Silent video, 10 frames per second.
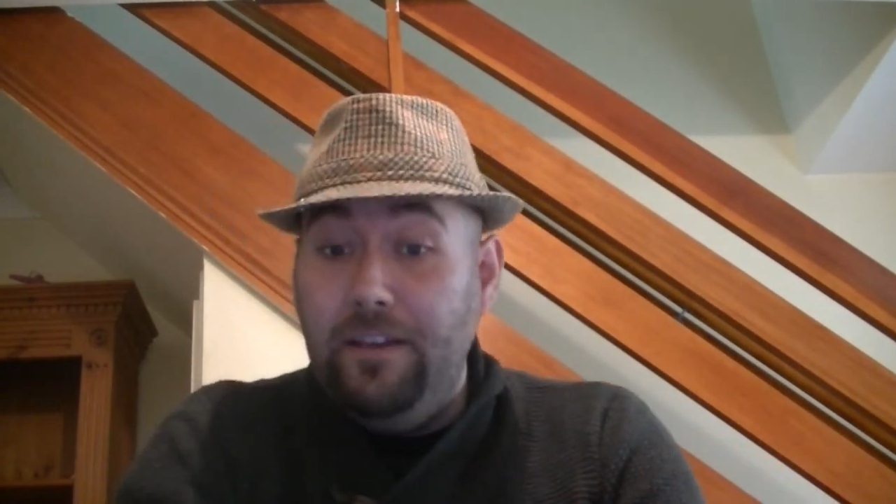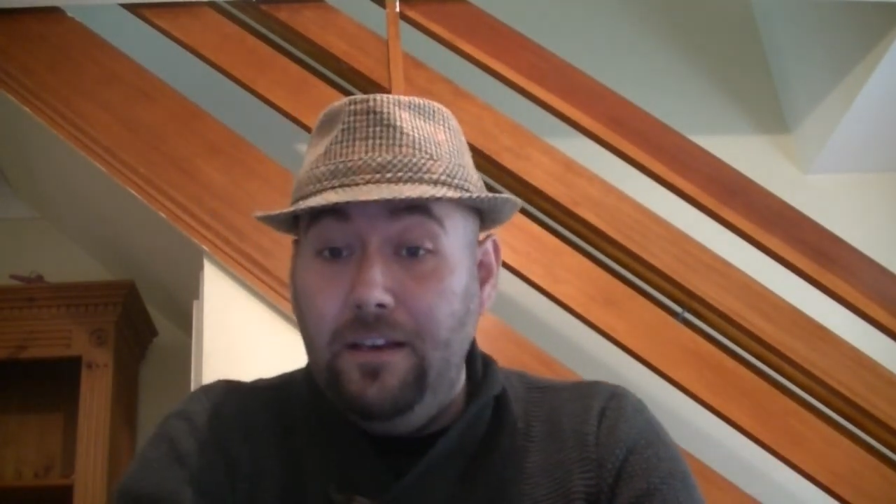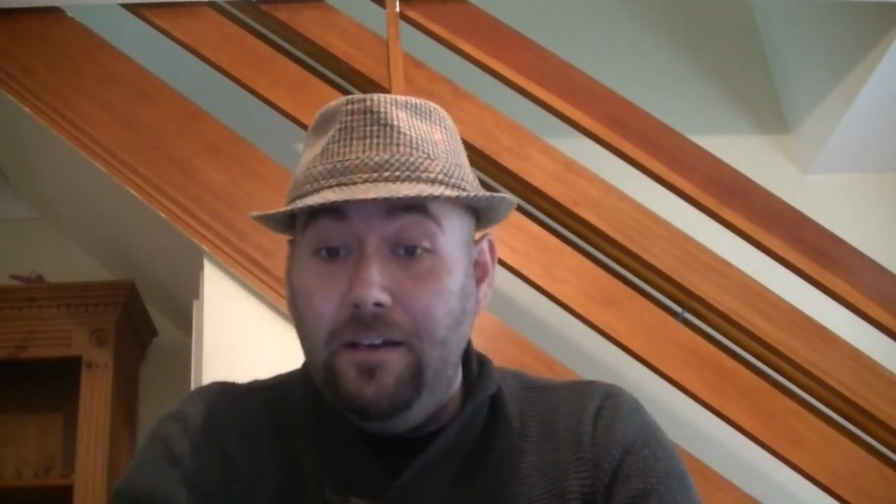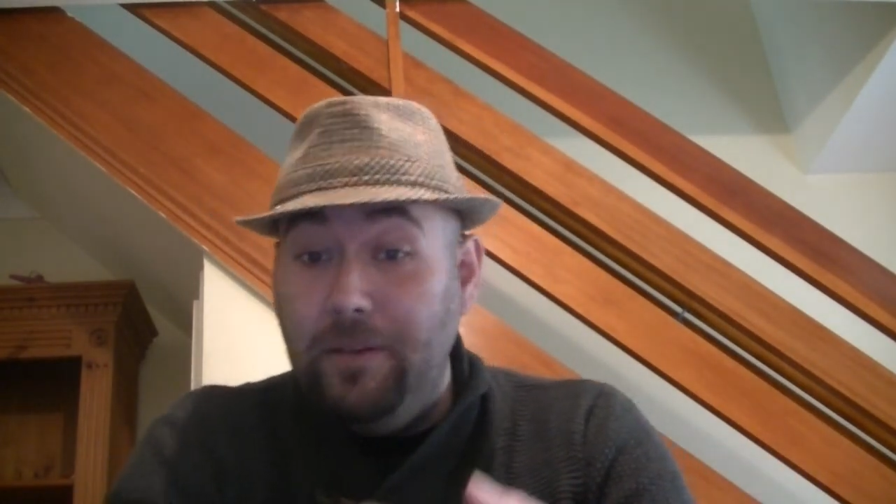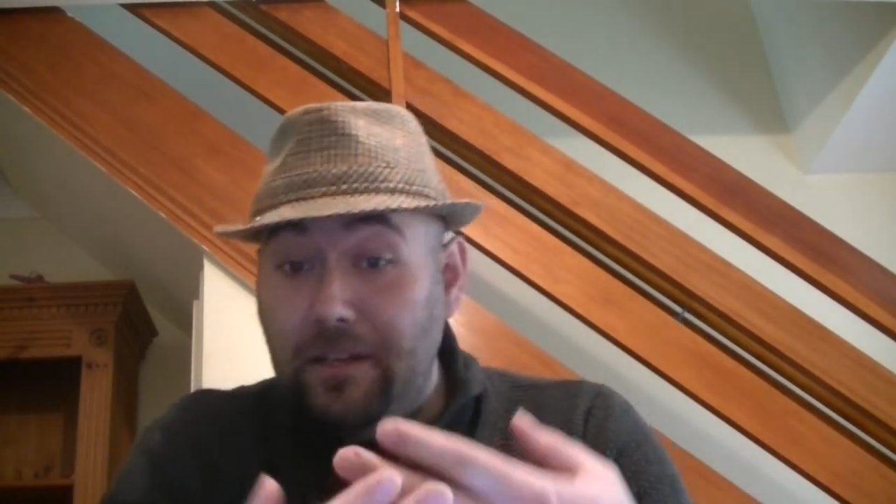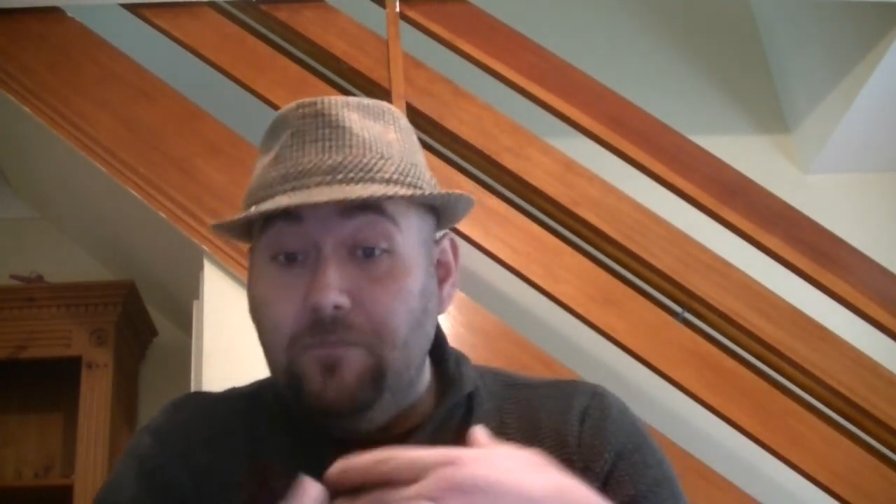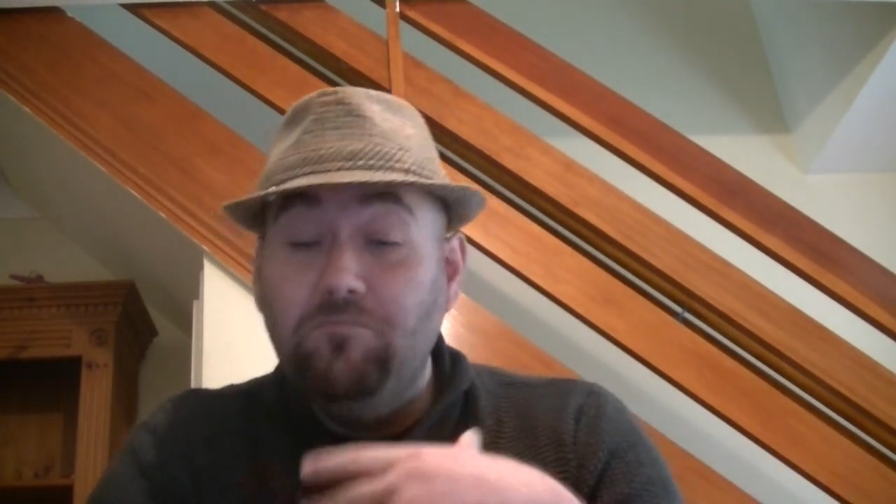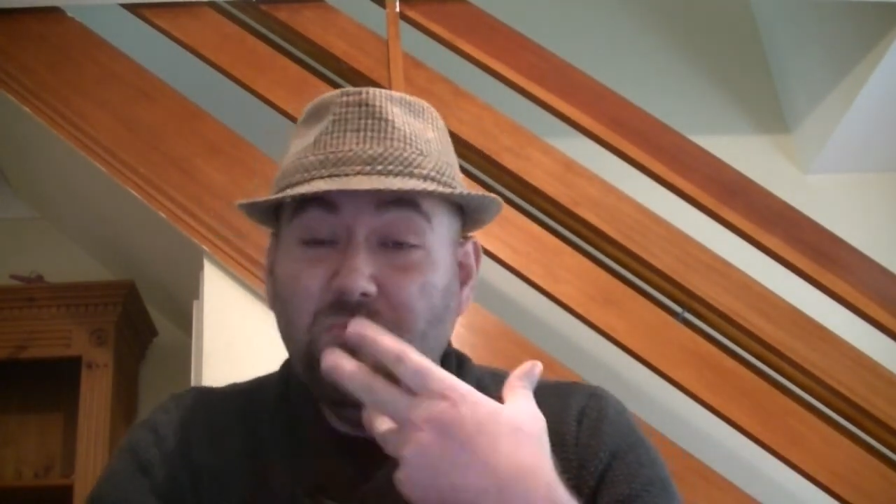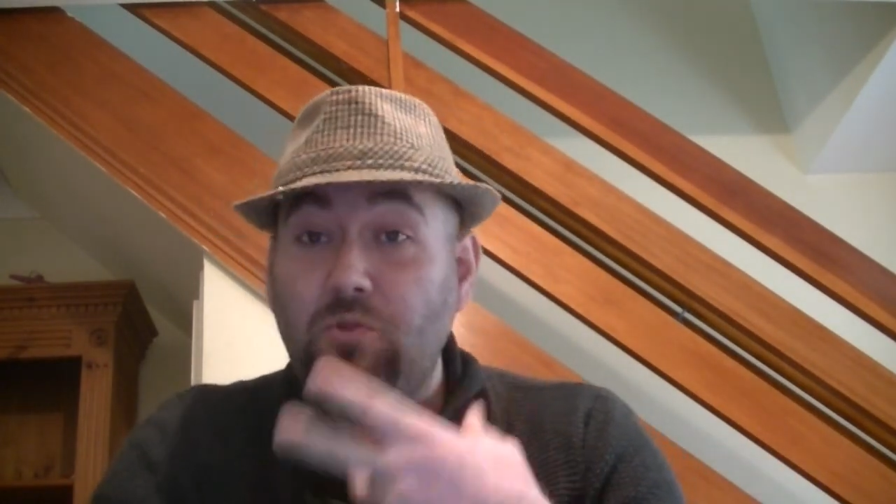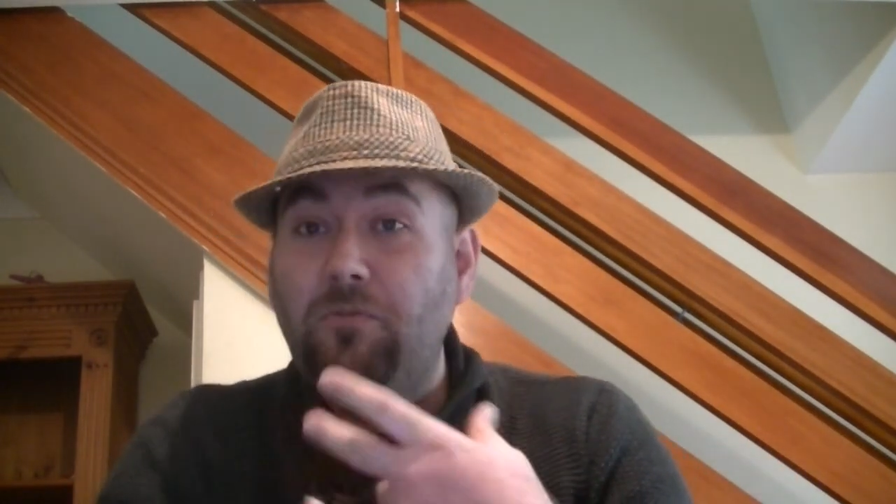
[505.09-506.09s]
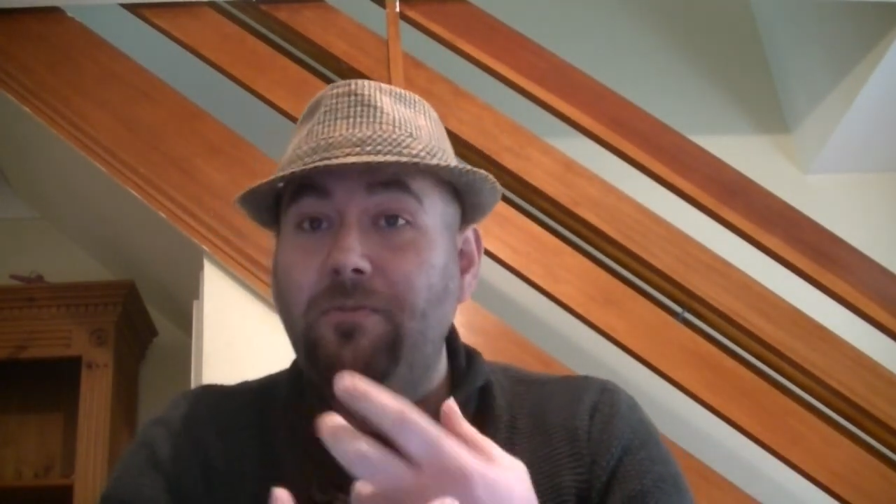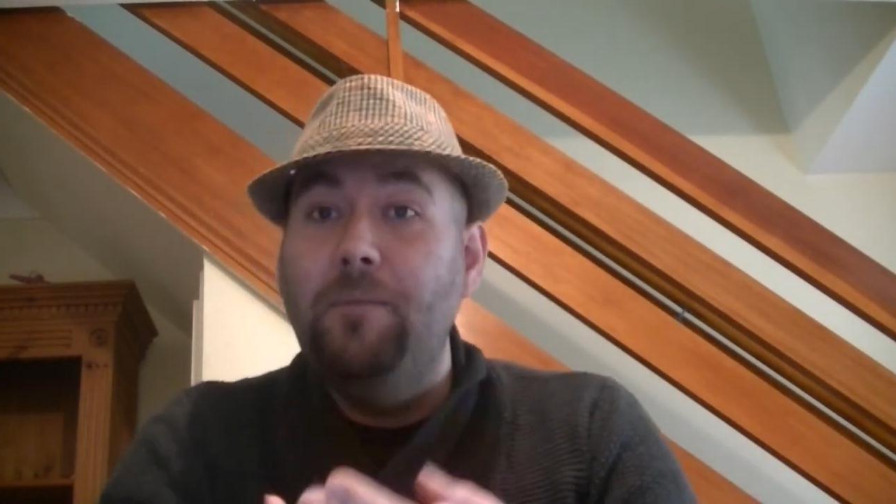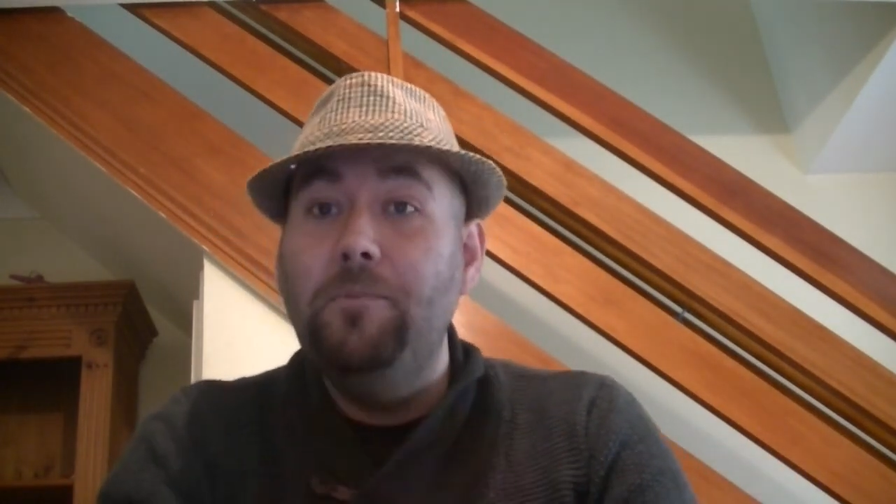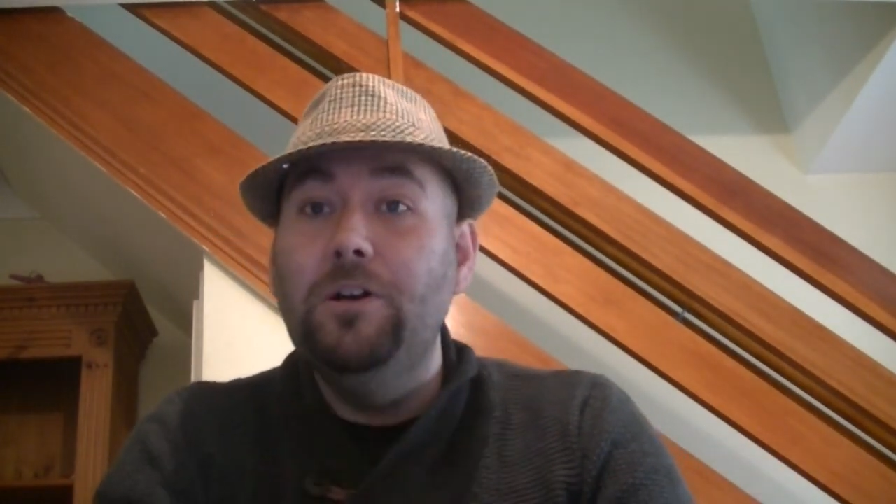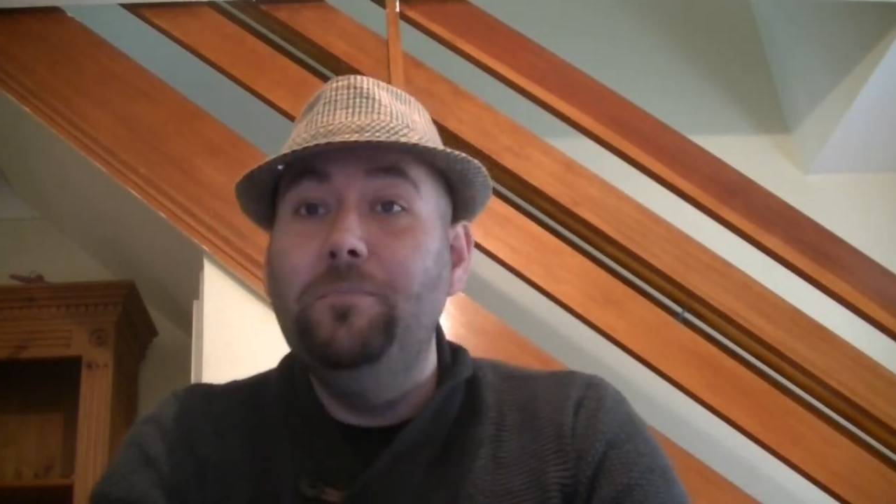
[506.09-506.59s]
It can sort of
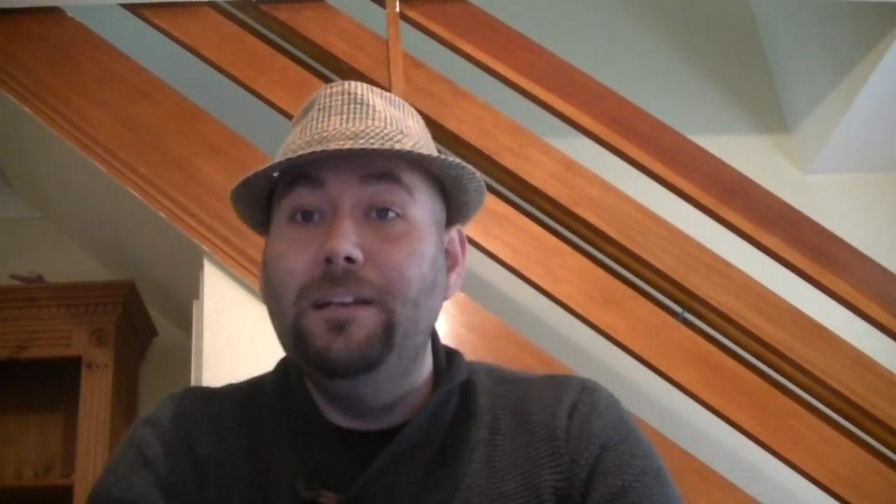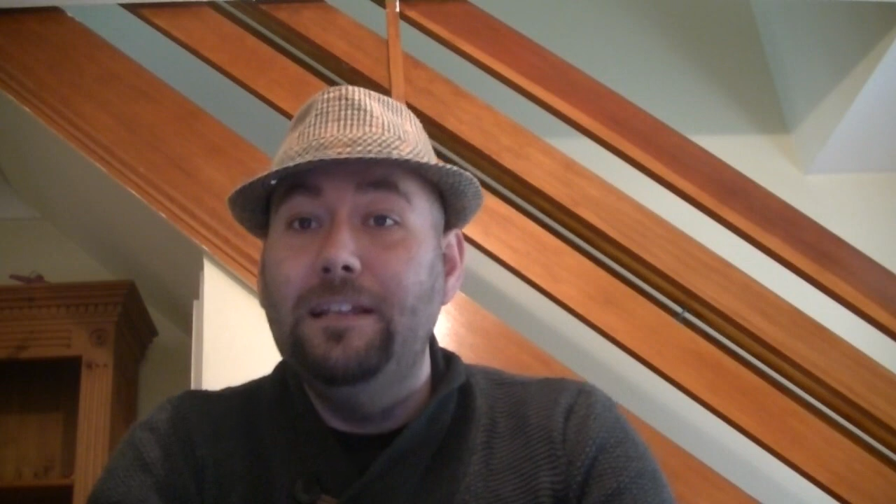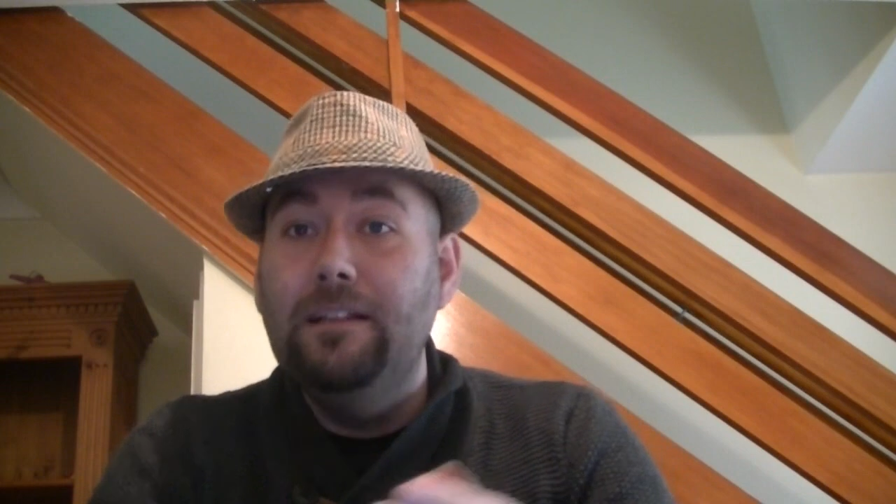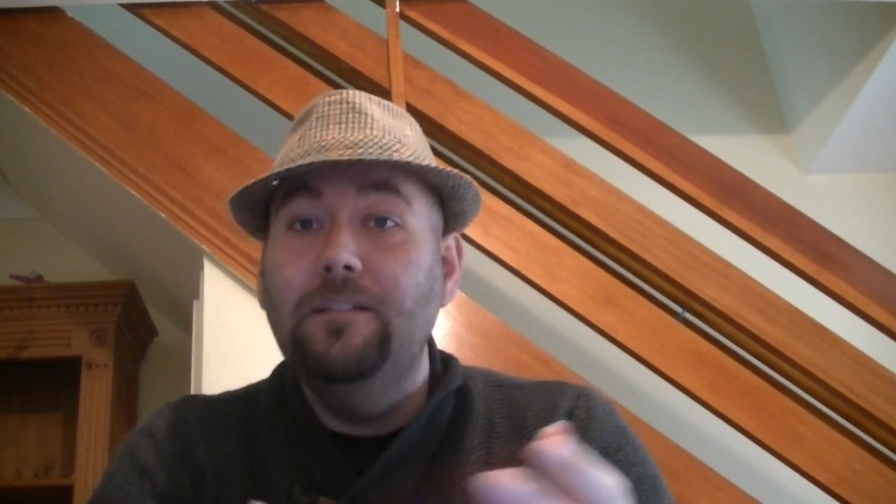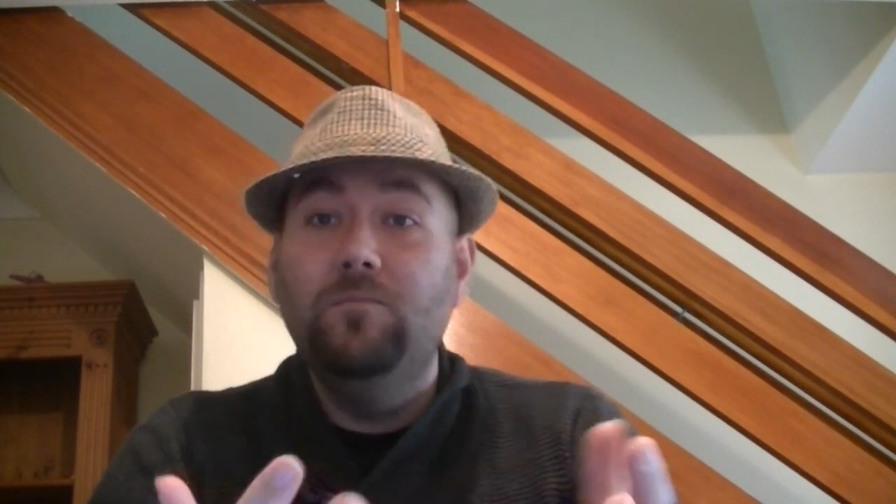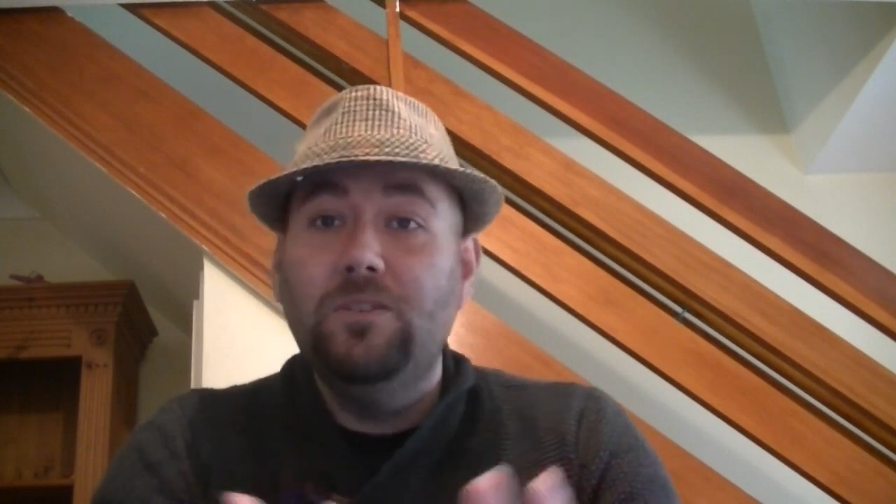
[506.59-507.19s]
phlegm you up a little,